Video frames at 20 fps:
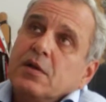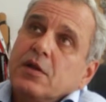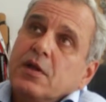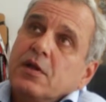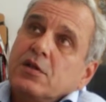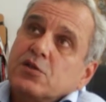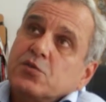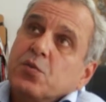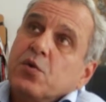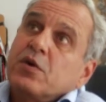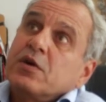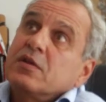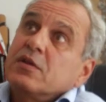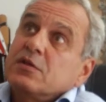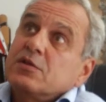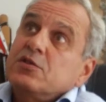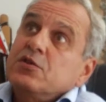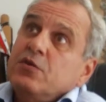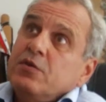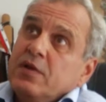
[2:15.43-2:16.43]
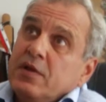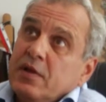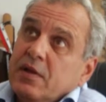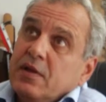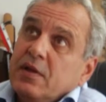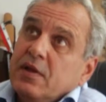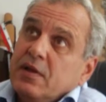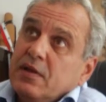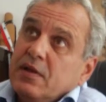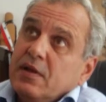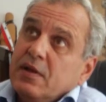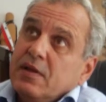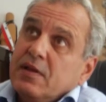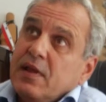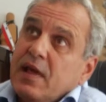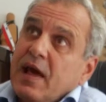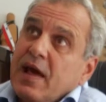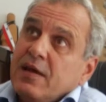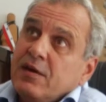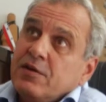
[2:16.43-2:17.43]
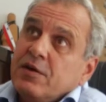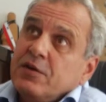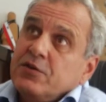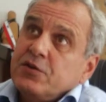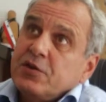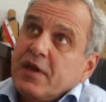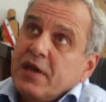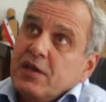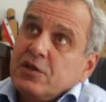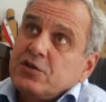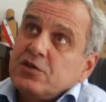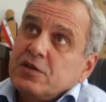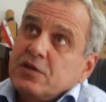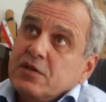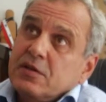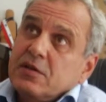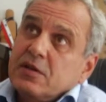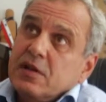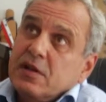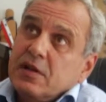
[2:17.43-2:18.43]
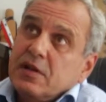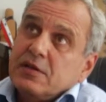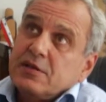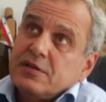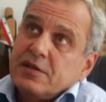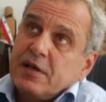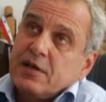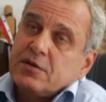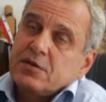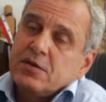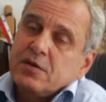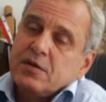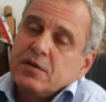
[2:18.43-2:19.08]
it's more in the higher education sector.